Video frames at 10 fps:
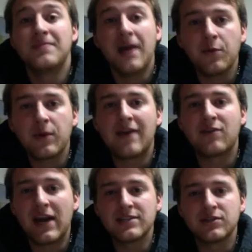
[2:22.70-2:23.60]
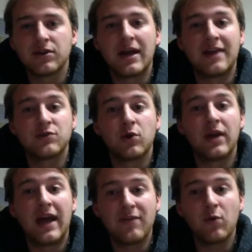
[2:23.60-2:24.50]
Now that we have our answer and have
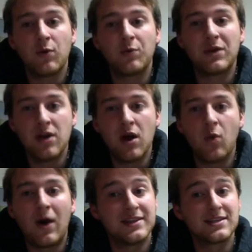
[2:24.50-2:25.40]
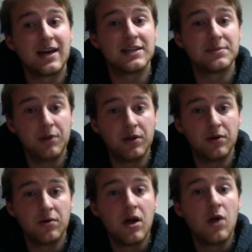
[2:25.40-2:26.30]
told everyone we know why the sky is
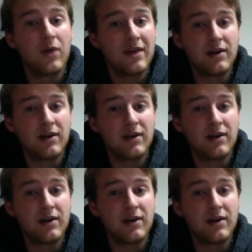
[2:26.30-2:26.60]
blue, we have